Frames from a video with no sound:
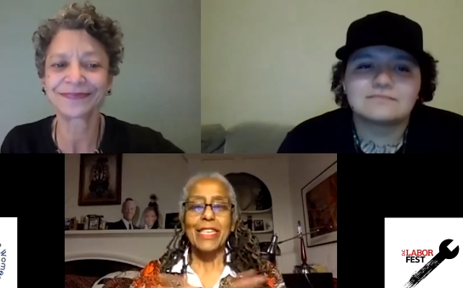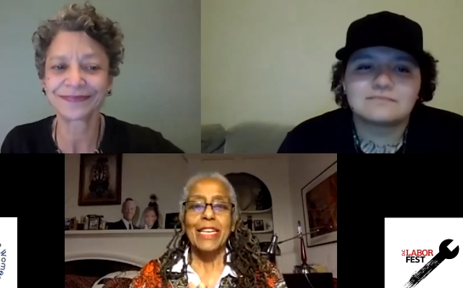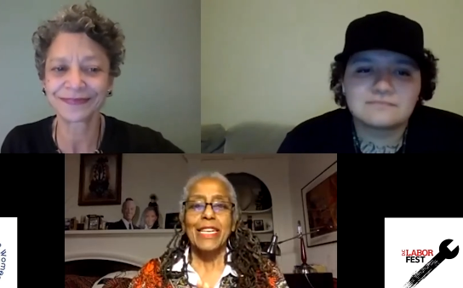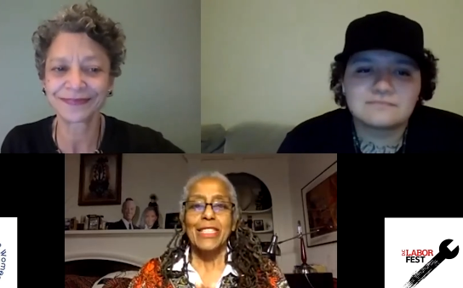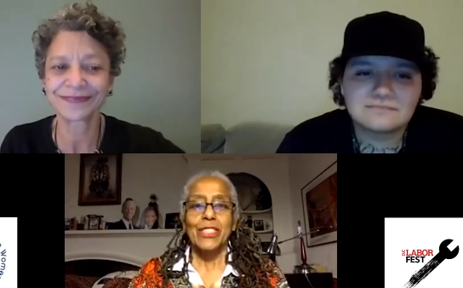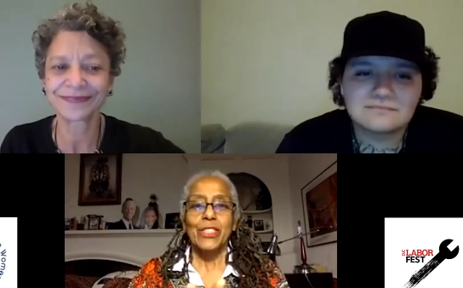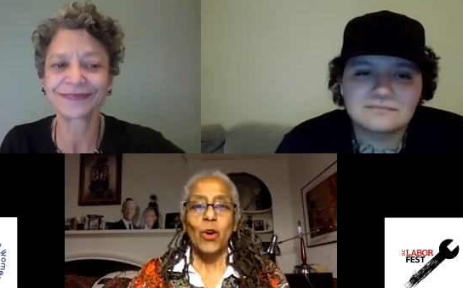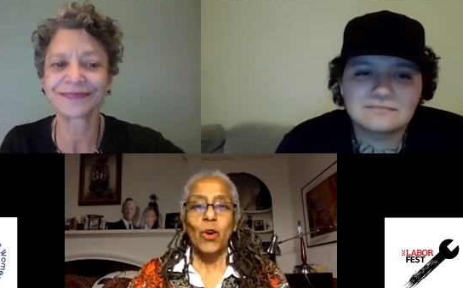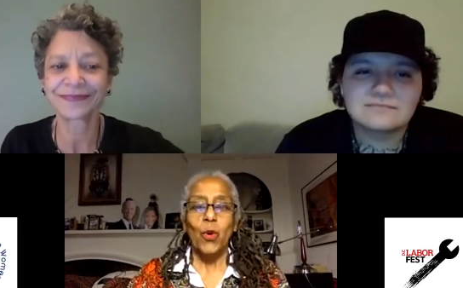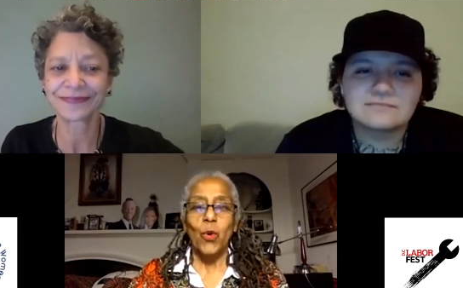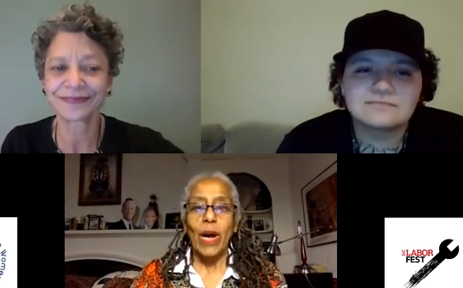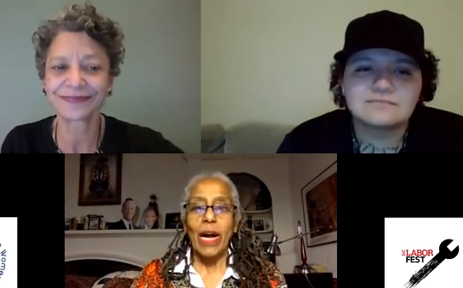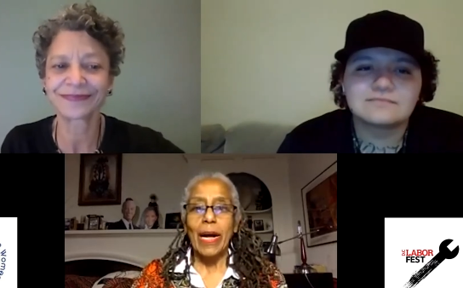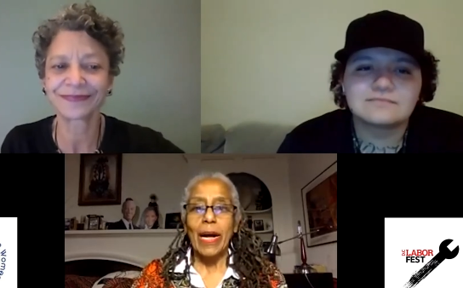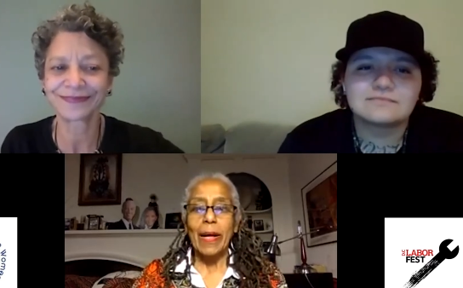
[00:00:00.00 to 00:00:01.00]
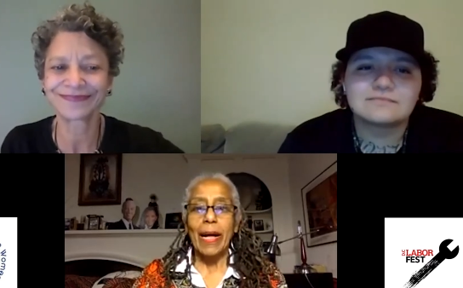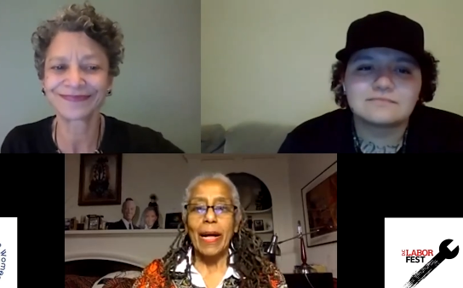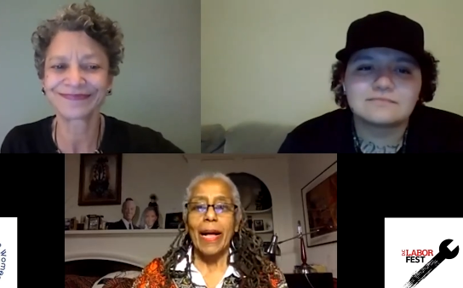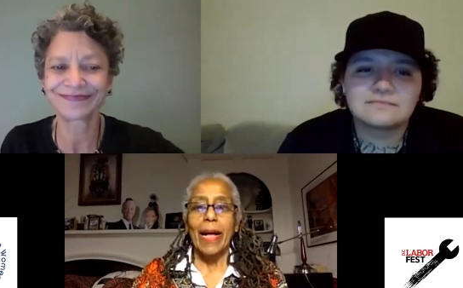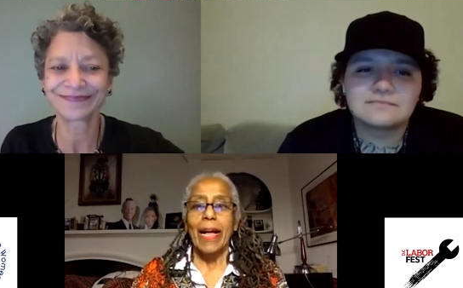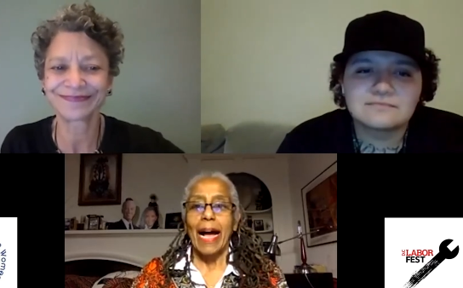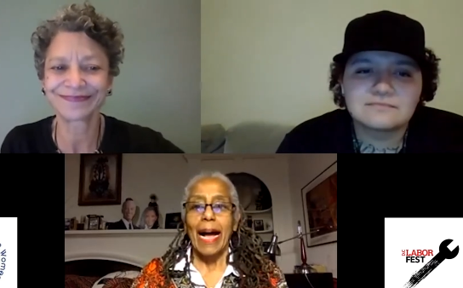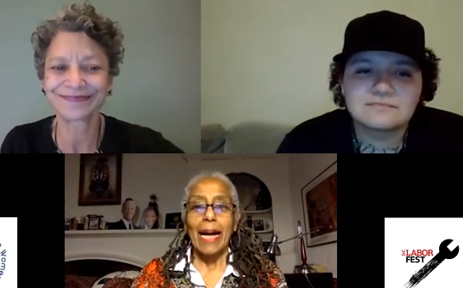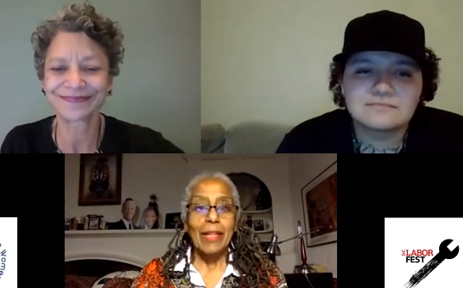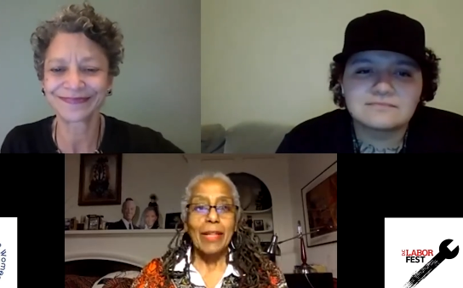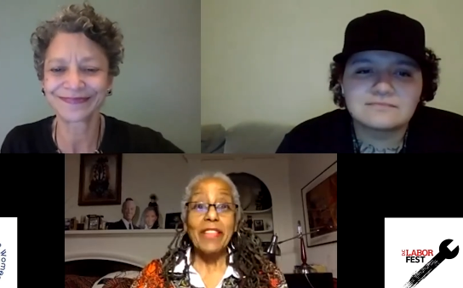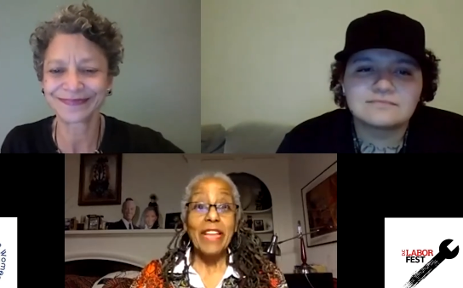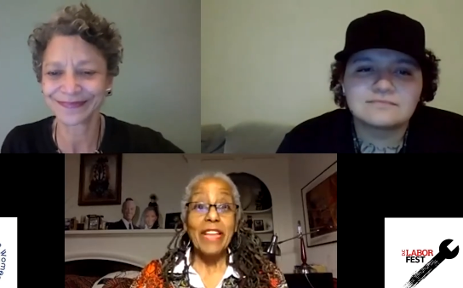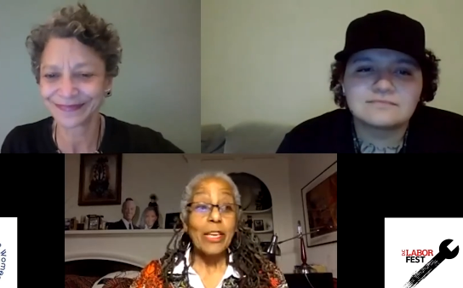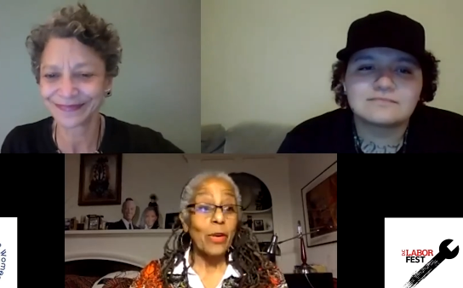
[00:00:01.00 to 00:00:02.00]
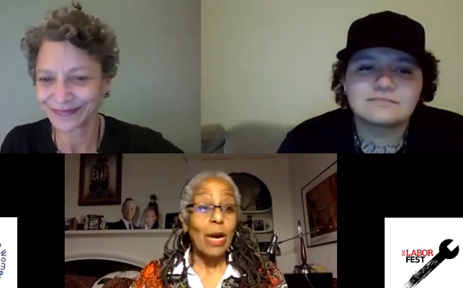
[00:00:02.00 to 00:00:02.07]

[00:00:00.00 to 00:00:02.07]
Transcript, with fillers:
Speaker 1: So uh, I, I thank you.